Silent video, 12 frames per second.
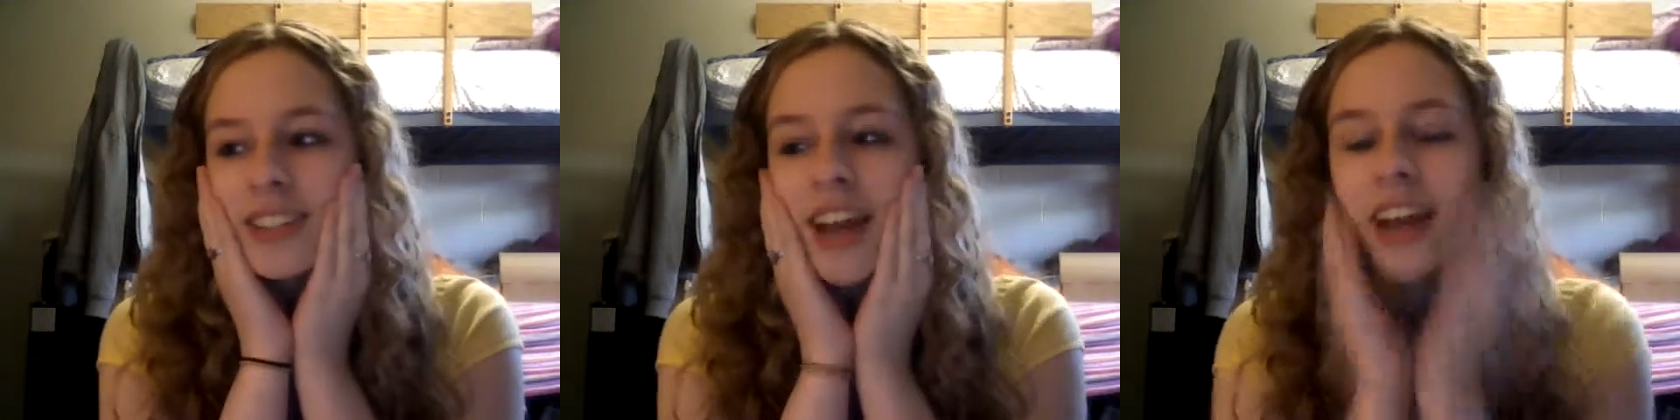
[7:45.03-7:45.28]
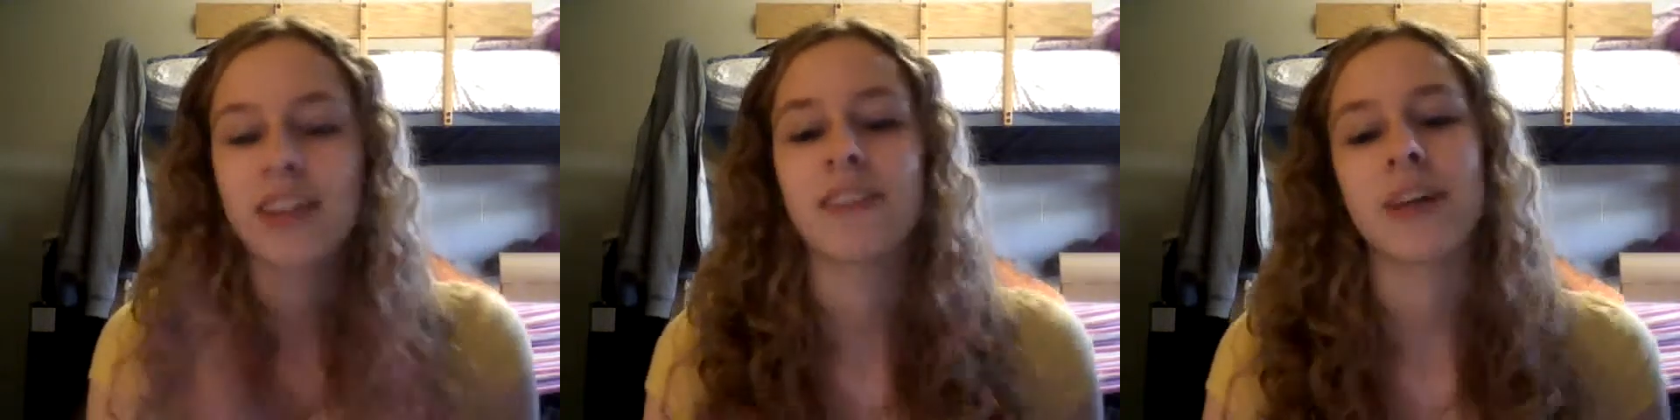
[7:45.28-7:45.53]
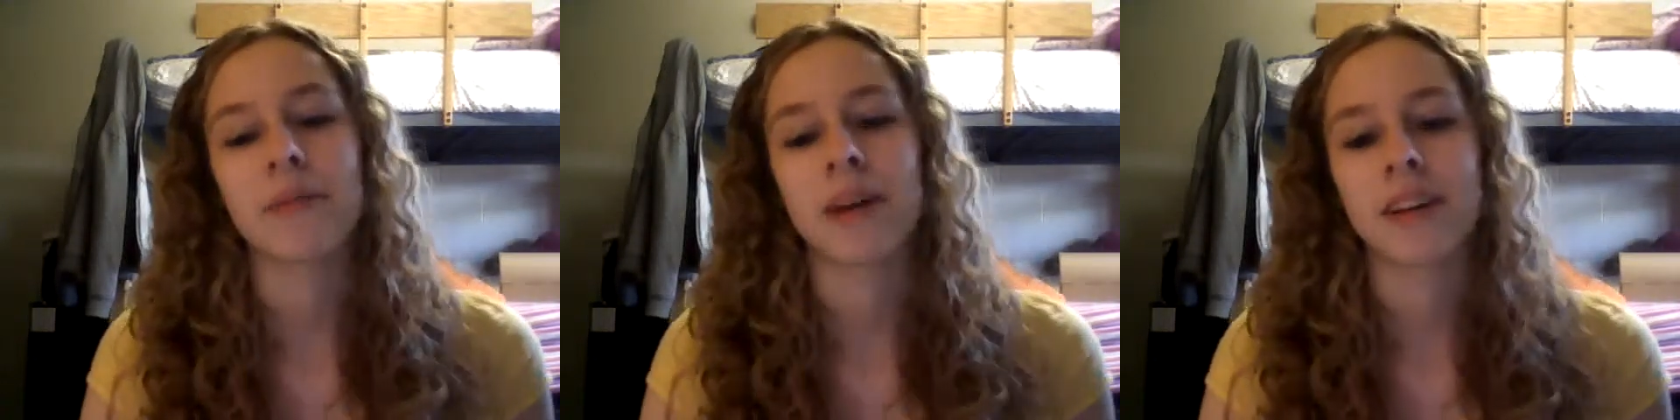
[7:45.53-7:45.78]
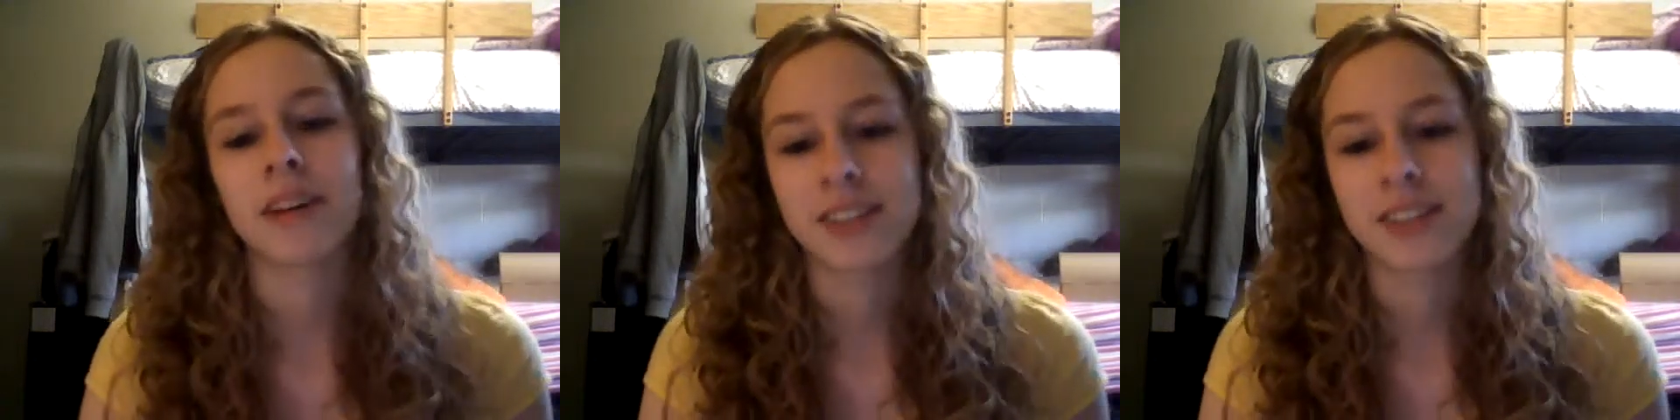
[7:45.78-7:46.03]
I love that
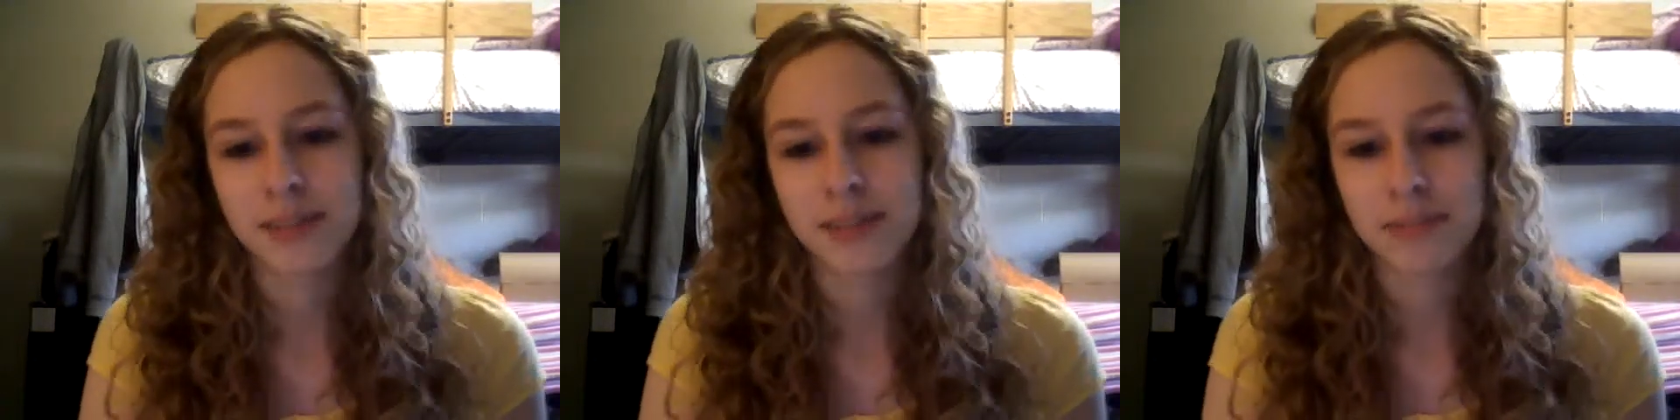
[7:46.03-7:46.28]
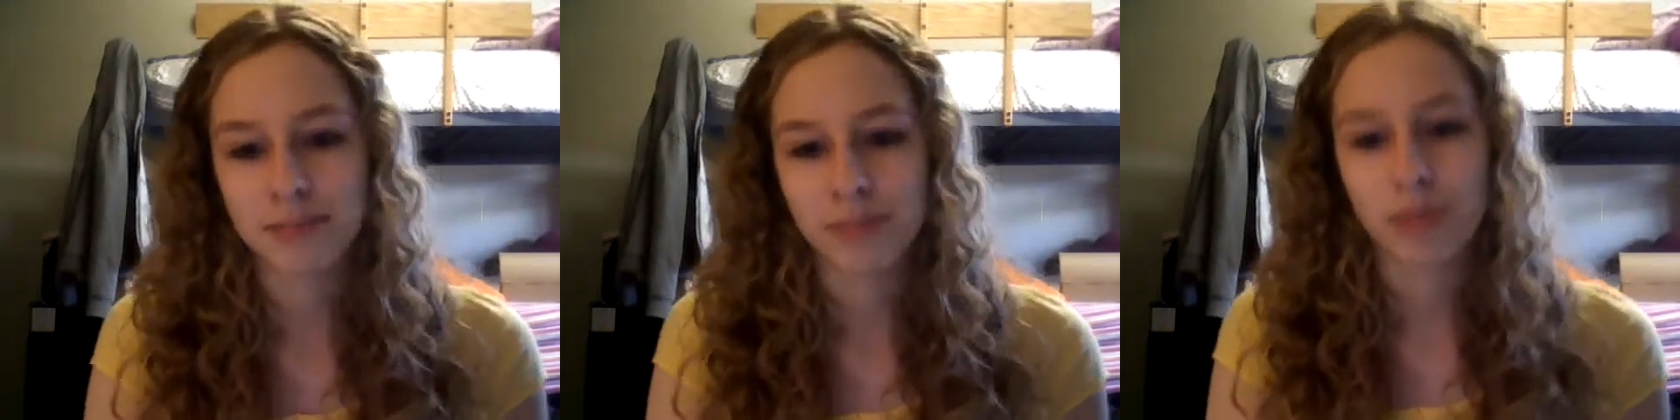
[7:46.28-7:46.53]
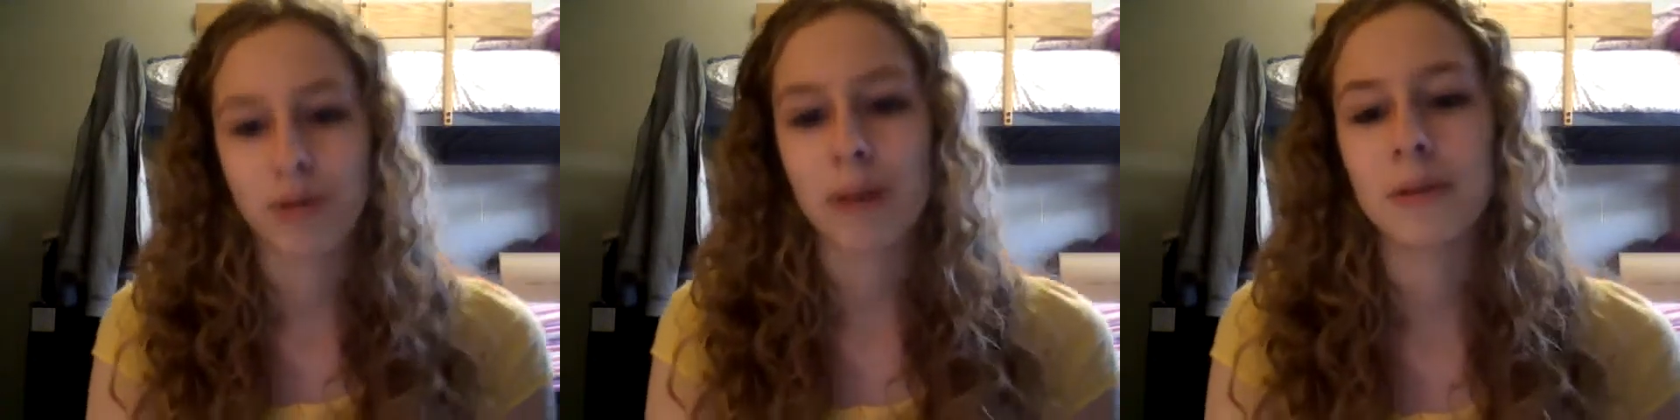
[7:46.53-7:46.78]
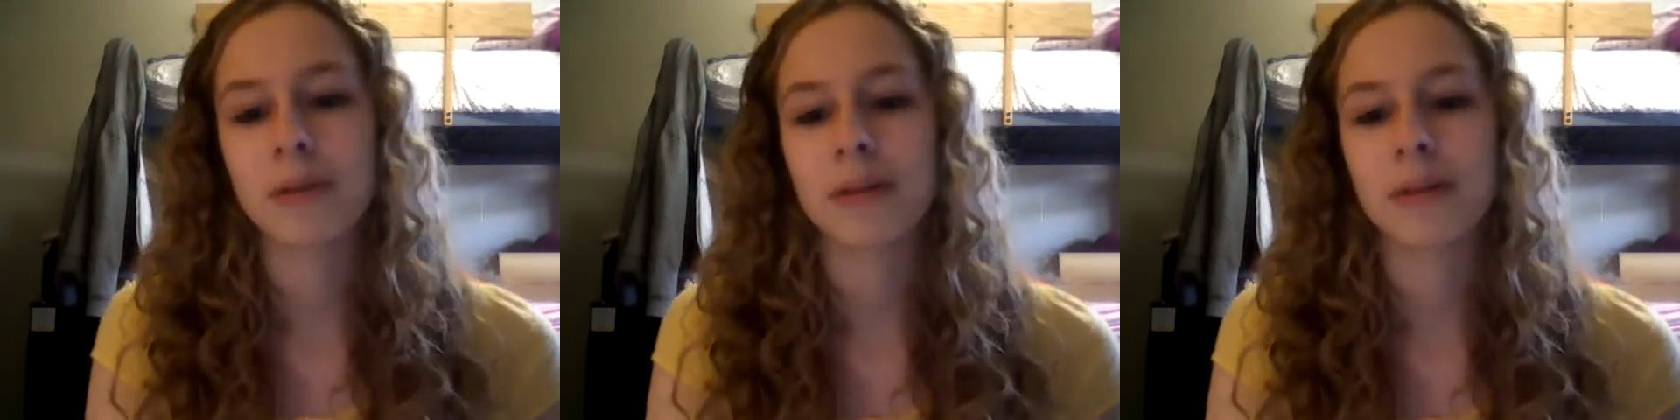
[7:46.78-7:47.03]
part. It's
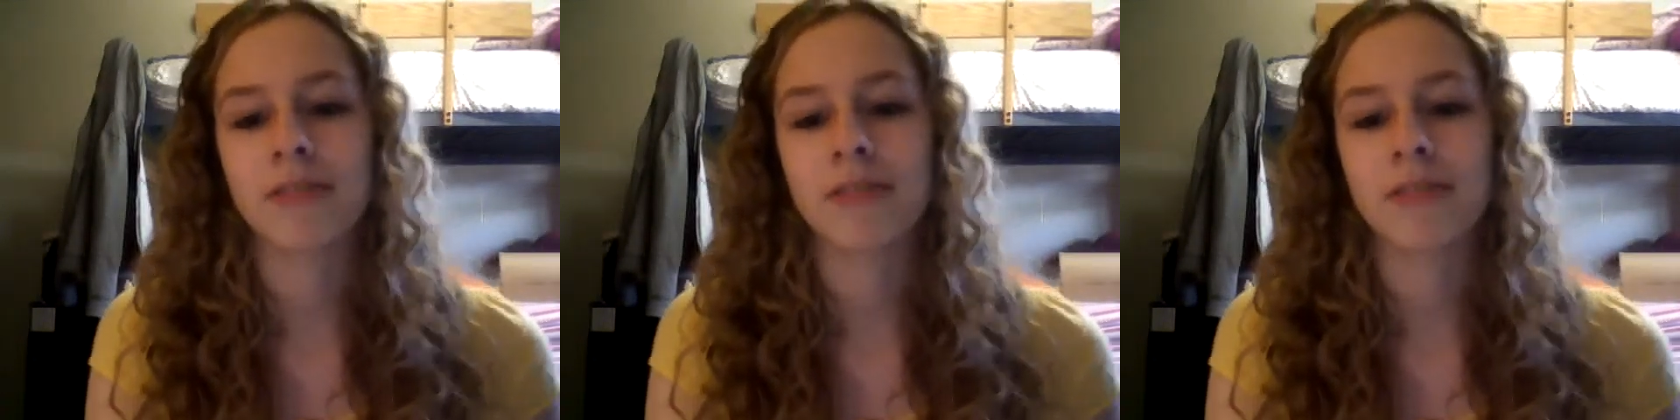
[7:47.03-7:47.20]
probably one of my